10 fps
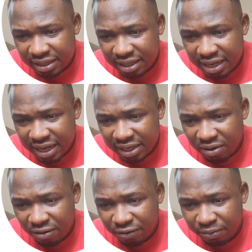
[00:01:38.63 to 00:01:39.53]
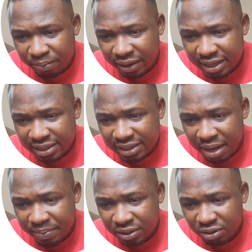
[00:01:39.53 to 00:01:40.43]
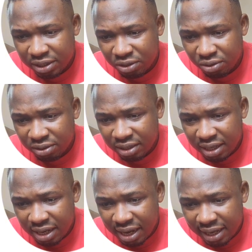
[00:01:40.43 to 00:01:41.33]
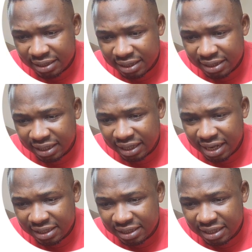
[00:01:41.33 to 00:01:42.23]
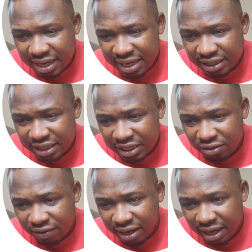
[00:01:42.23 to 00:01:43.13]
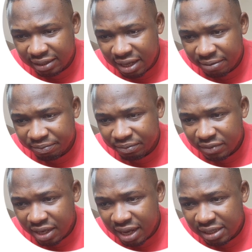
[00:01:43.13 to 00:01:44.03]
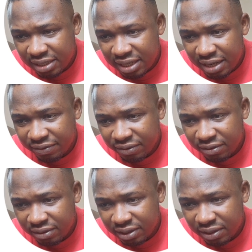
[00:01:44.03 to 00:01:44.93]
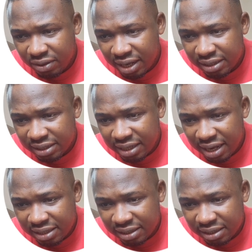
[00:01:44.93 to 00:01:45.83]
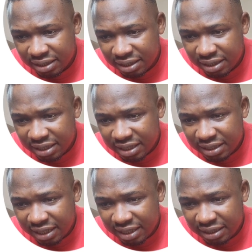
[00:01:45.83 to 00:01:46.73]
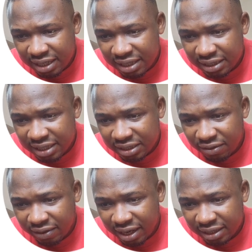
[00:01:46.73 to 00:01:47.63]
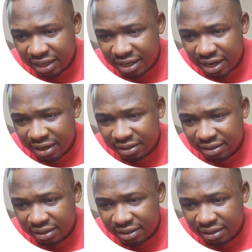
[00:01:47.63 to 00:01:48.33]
leg of price tapping into the zone, and it creates a change of character at this level. Look at it guys, it created a change of character here,